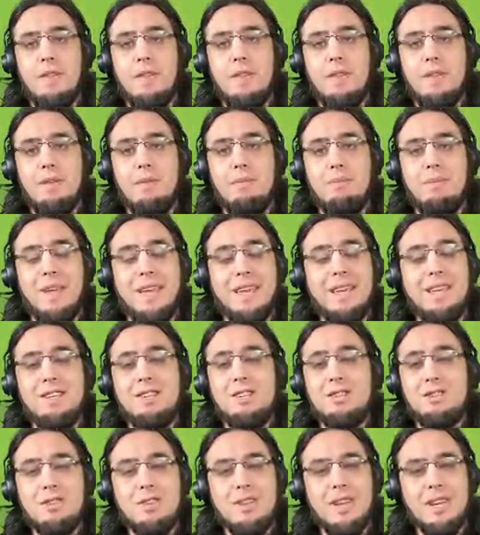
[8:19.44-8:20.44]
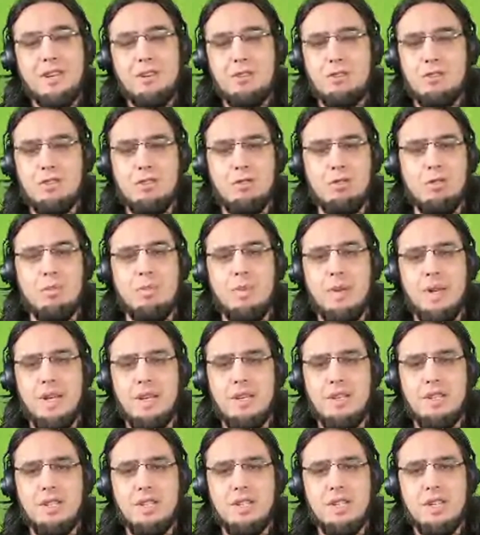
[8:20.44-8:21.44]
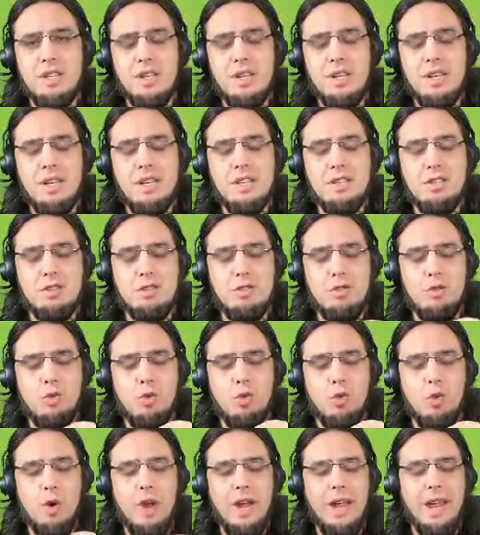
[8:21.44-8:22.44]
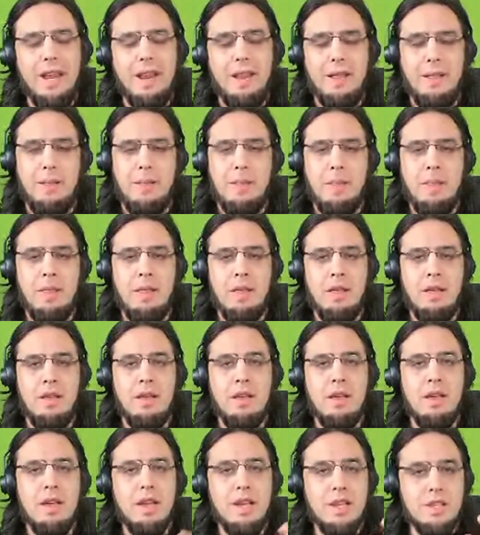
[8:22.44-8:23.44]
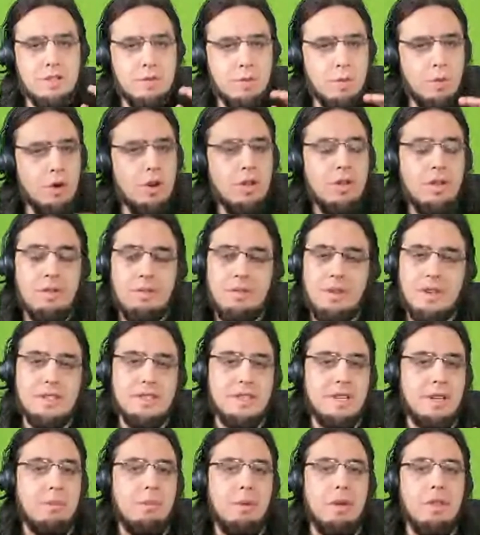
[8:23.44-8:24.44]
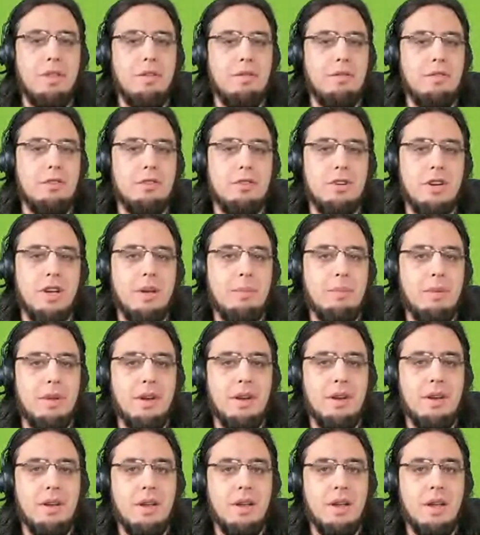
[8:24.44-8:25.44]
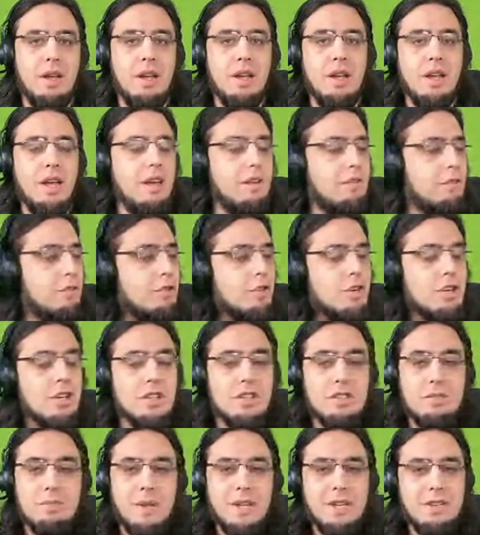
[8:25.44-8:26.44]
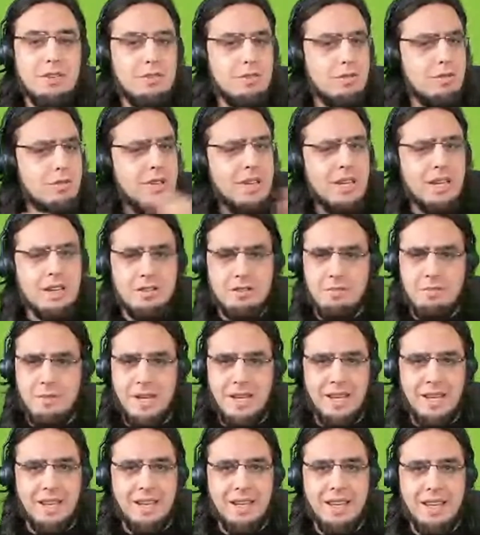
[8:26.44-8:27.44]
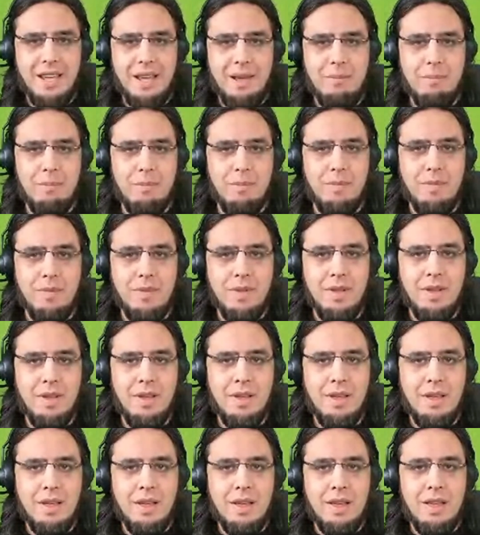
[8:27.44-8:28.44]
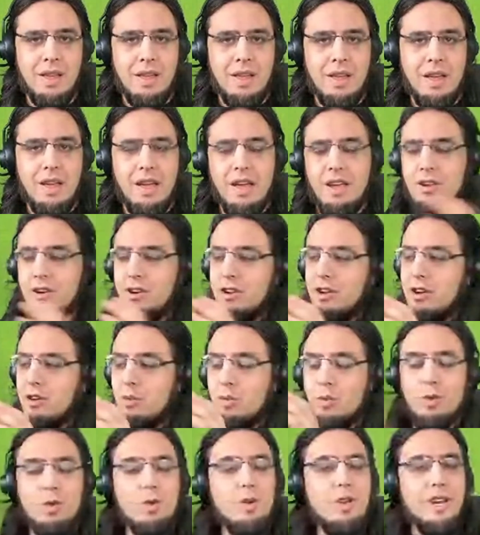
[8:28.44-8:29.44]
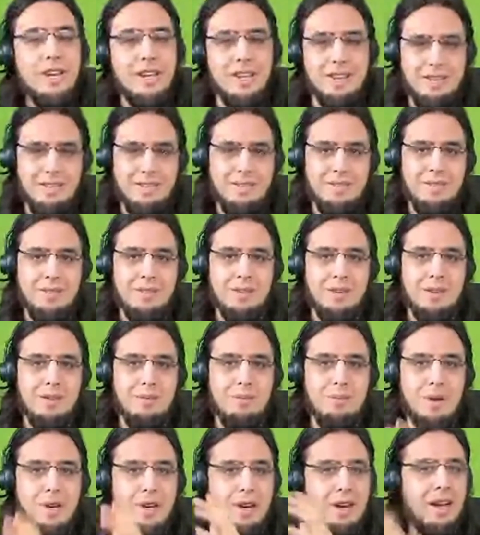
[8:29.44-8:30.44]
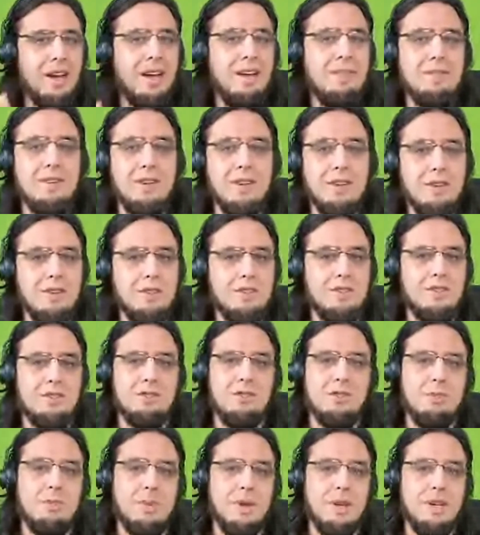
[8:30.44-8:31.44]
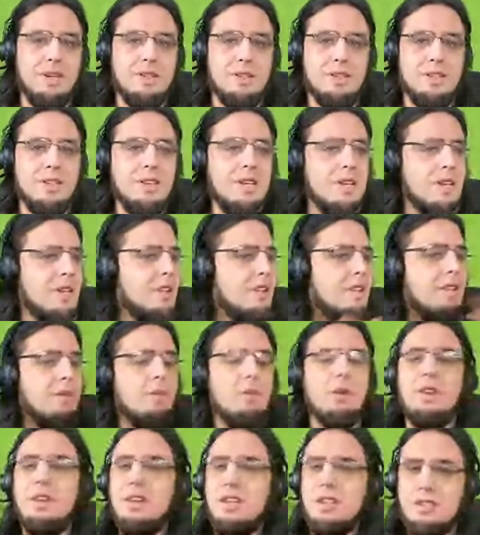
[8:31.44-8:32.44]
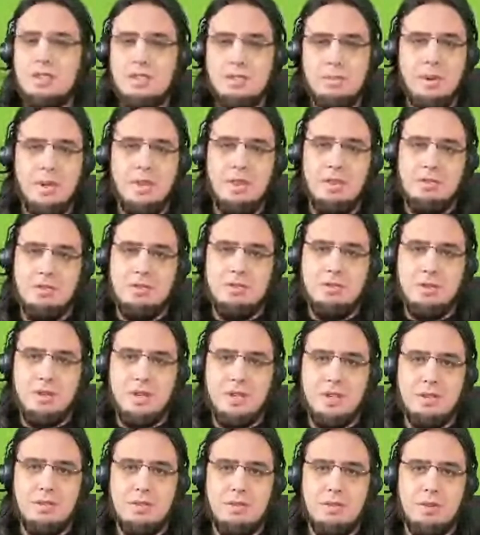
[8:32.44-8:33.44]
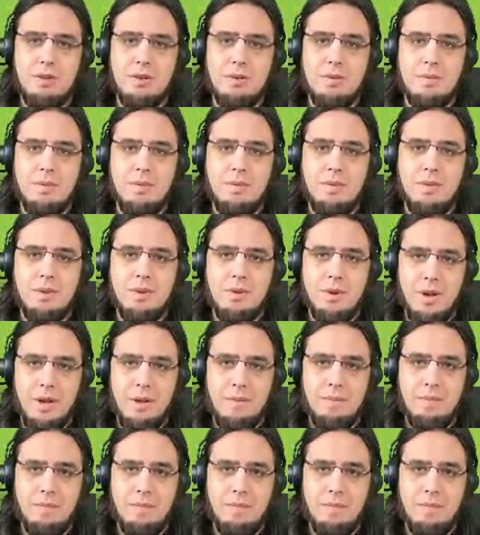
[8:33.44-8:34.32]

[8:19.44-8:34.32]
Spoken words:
Making sure that your store page is great is worth investing a month of your time in. If you're going to spend 2 years making a game and you're going to ruin it by not having a good store page, then what did you spend those 2 years for, right?